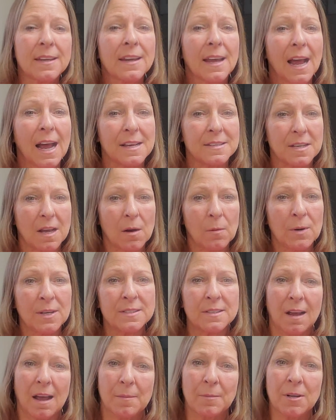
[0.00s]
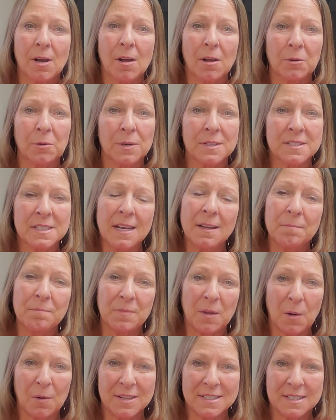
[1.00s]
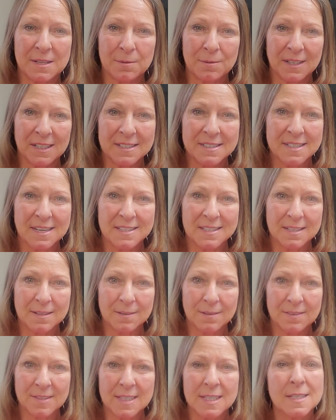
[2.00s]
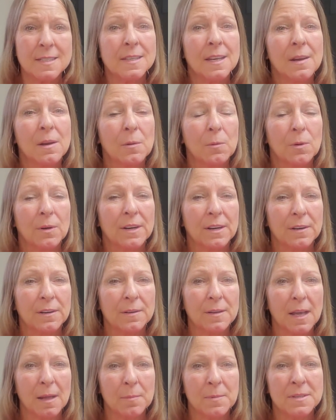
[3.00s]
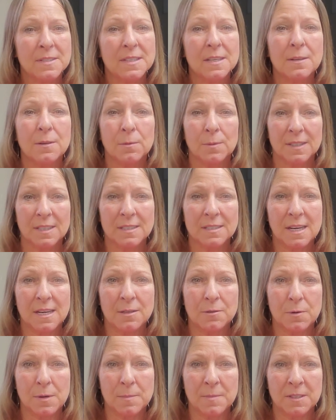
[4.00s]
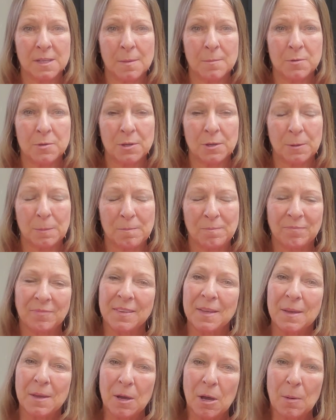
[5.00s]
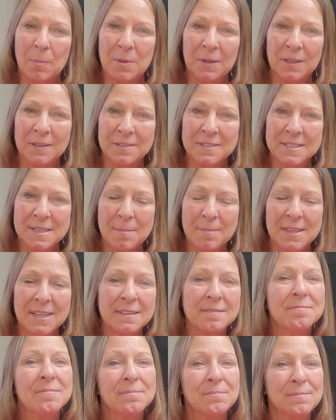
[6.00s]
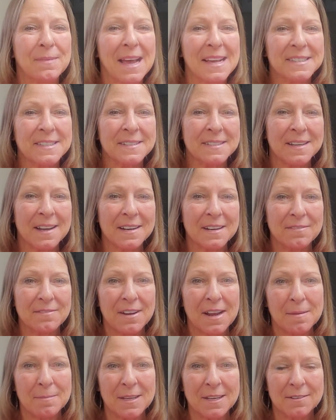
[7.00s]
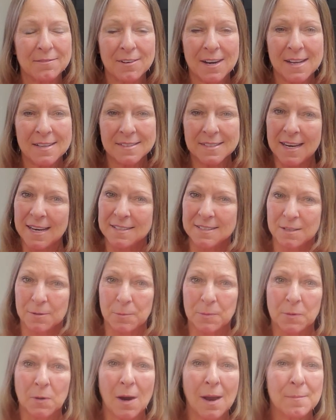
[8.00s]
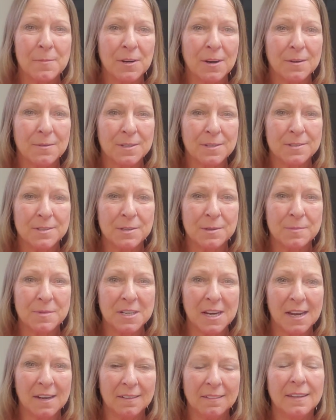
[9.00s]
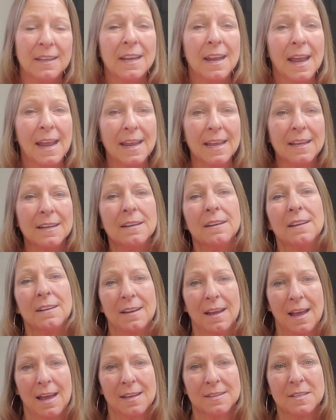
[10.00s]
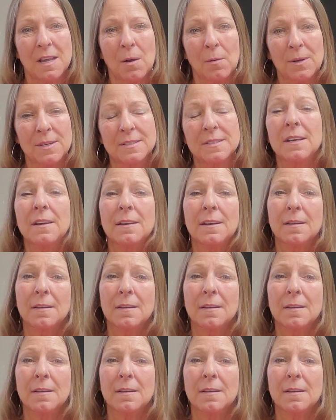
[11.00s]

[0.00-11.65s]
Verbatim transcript: As always, I'm Call Krista, OIC Real Estate Services. We're here to help you see your real estate dreams come true. Hope you learned something. Pass this on to family and friends. And subscribe to our YouTube channel. And as always,